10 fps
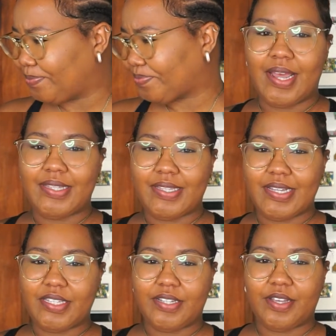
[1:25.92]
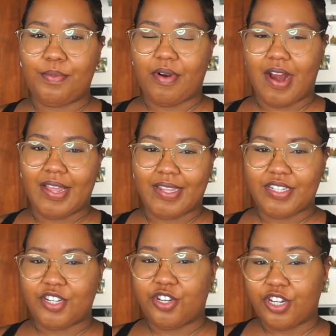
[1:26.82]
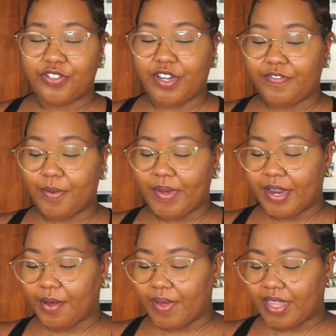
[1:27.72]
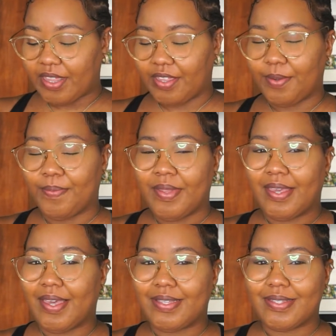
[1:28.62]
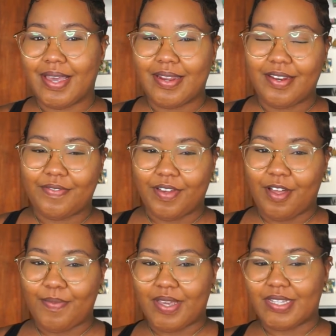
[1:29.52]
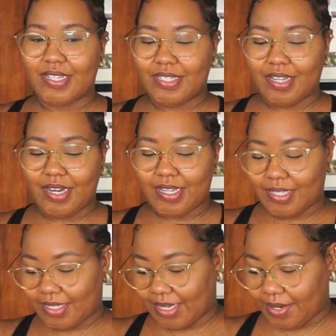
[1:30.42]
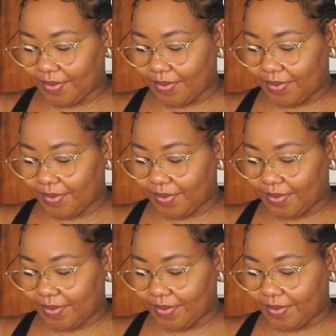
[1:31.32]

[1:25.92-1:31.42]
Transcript: let's say it's not a brand that you're not really familiar with. It's kind of difficult because it's not listed.